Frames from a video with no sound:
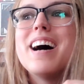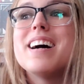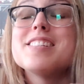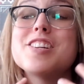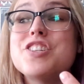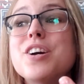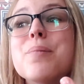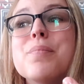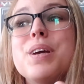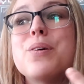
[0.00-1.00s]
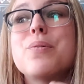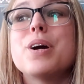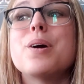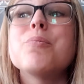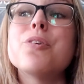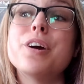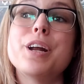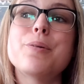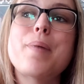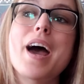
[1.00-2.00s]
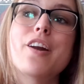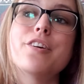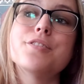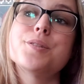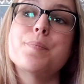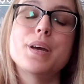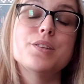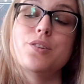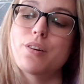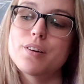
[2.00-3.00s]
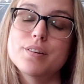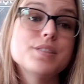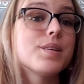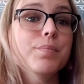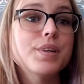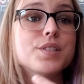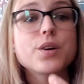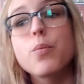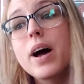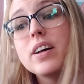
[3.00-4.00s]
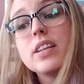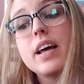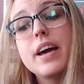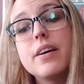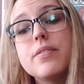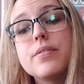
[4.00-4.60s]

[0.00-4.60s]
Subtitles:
stitching company where I'm creating patterns based on simplistic wildlife